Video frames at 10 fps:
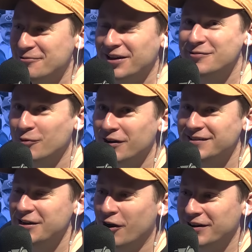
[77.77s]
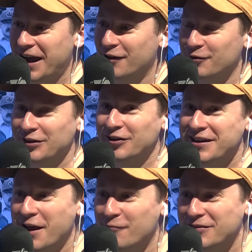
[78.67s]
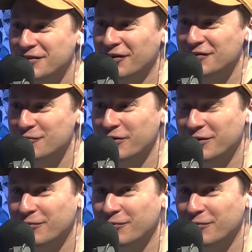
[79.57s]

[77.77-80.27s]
Let's. We're at the art gallery looking at Wes Clark's Twitter.